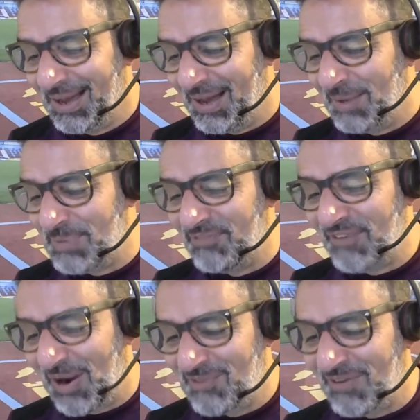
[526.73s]
I'll be
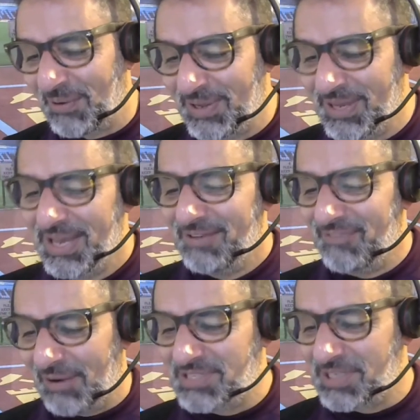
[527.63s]
very, very,
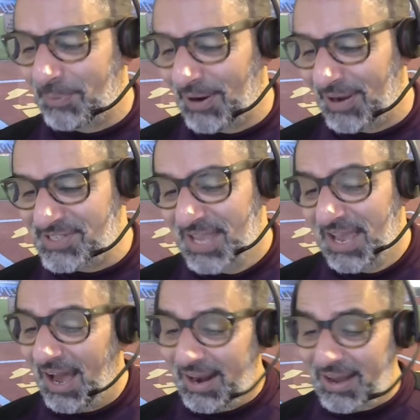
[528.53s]
very surprised.
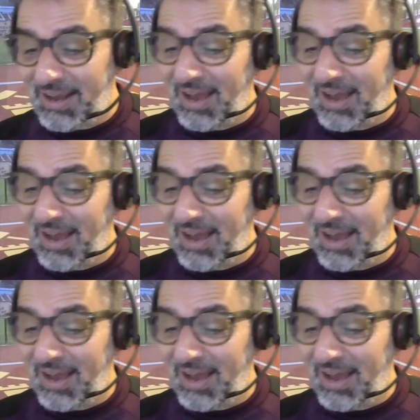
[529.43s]
And